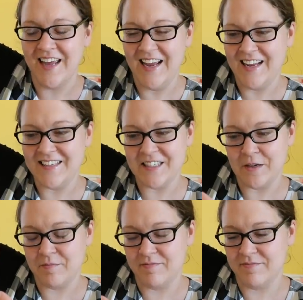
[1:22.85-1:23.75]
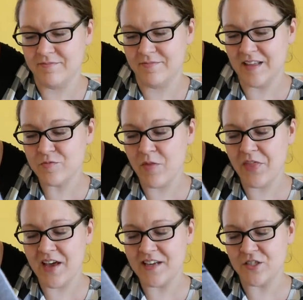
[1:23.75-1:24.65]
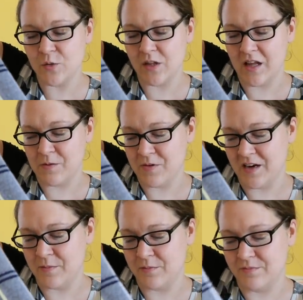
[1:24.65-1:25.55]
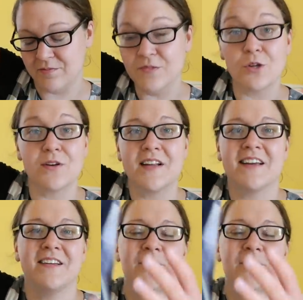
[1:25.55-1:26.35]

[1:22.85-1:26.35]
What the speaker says: And that's one thing I do a lot when I'm learning,